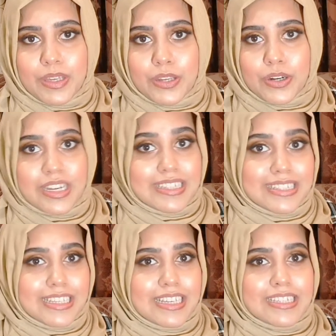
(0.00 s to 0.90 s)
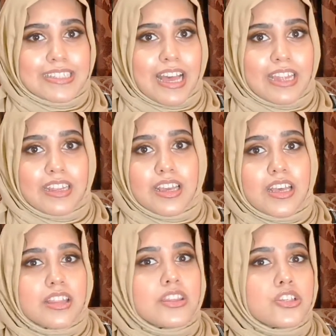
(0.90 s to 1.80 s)
hear and see is that
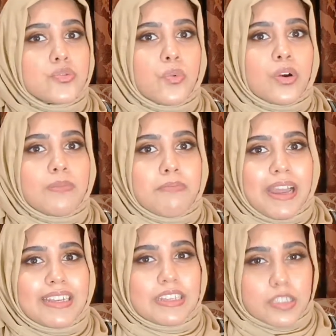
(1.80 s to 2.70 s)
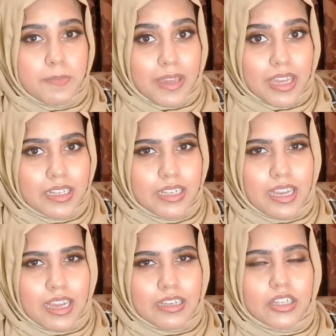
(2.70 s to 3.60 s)
this war might expand,
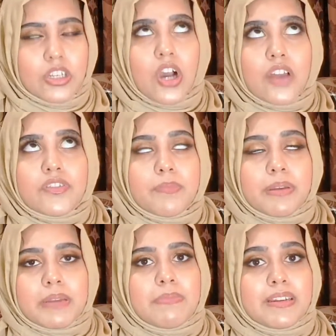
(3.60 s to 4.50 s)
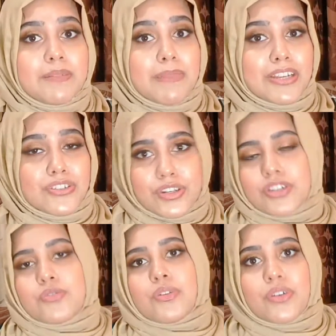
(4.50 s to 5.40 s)
and God forbid, but it might turn
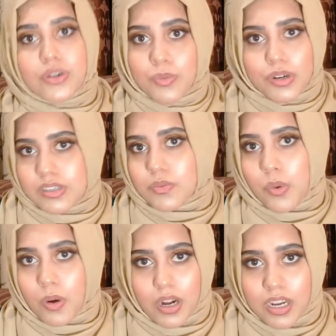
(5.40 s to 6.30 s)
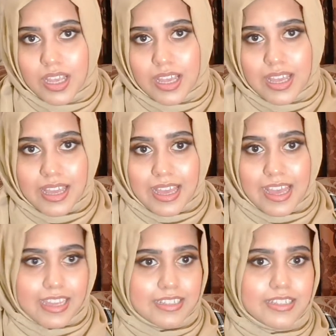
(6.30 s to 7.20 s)
into a third world war.
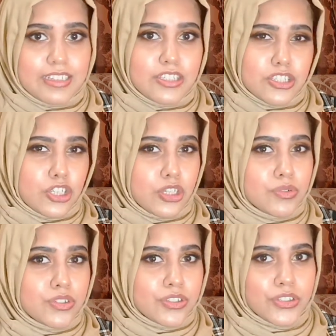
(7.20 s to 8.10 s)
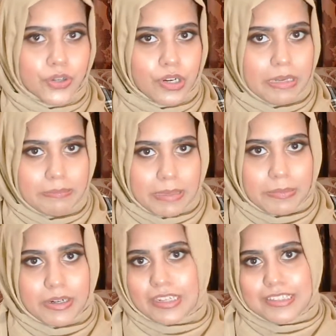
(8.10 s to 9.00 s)
And since it's closer to Europe, my
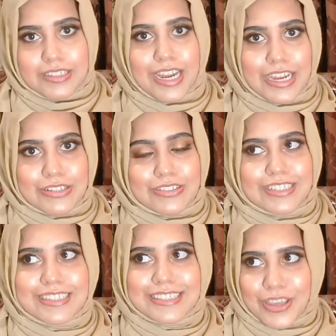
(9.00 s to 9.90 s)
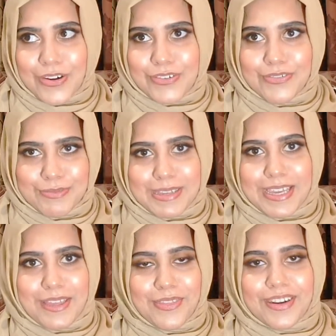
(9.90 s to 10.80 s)
parents are actually scared for
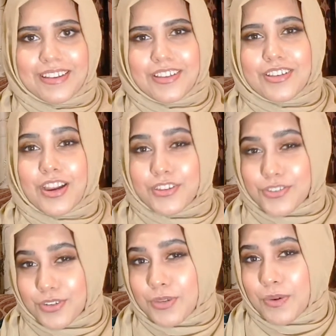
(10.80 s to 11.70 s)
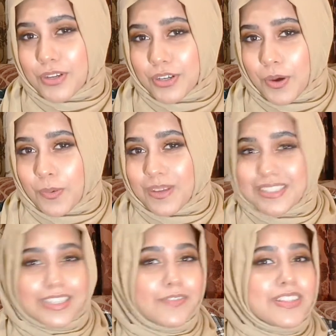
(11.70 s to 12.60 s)
me. And they're like, are you sure you want to go?
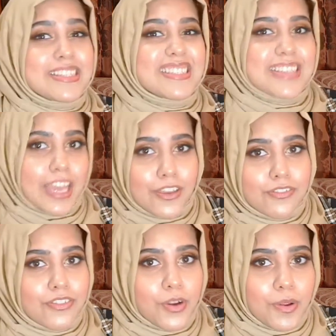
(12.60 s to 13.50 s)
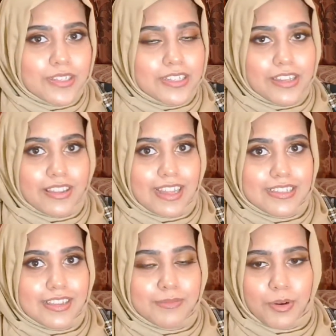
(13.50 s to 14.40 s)
Is it even safe going to
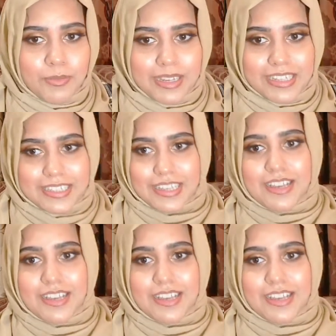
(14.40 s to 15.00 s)
Netherlands at the moment?